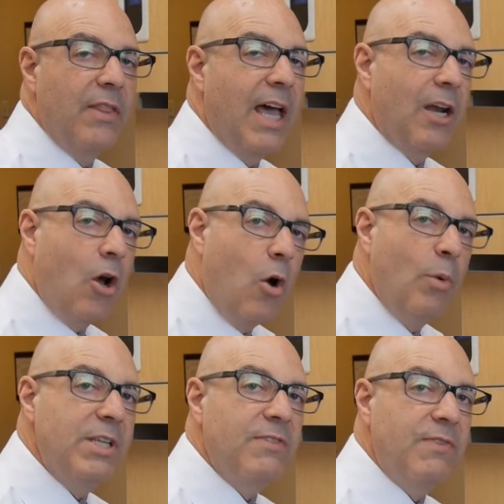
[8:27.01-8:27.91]
that
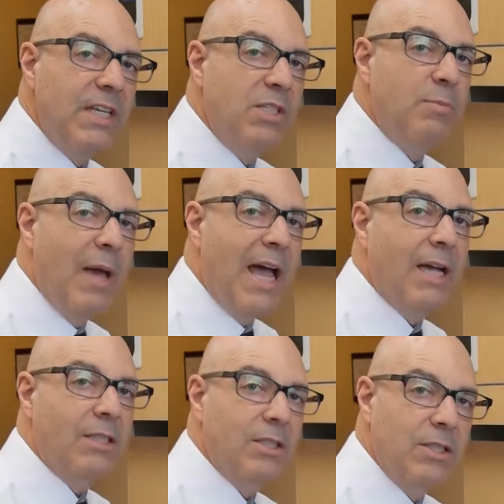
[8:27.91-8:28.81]
always feeds
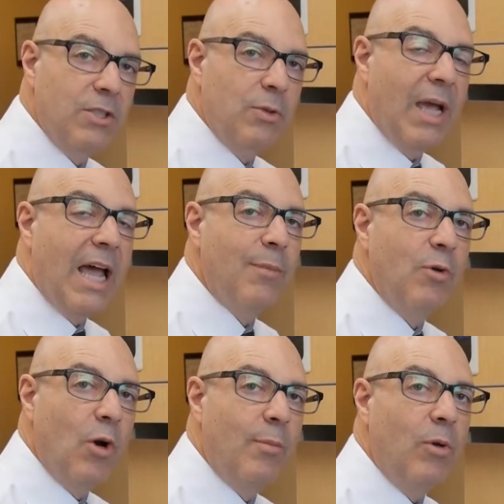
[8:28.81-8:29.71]
back to
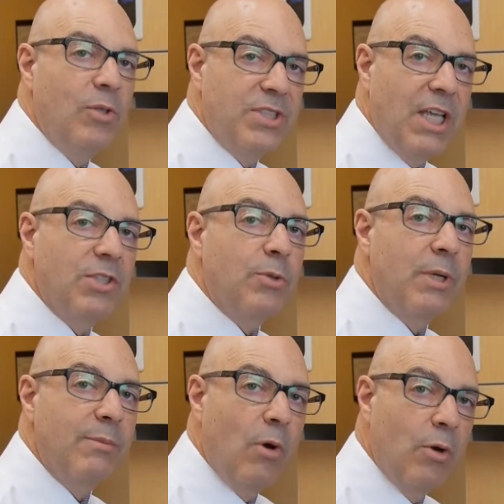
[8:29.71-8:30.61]
abnormal
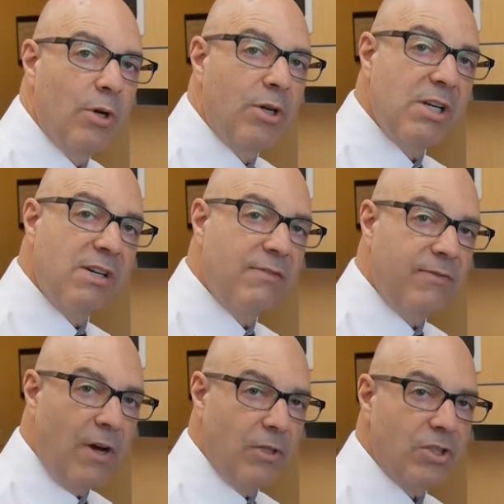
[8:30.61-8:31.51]
sensory motor
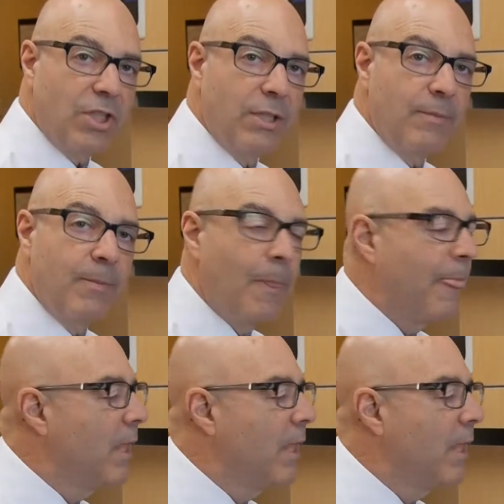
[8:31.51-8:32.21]
function.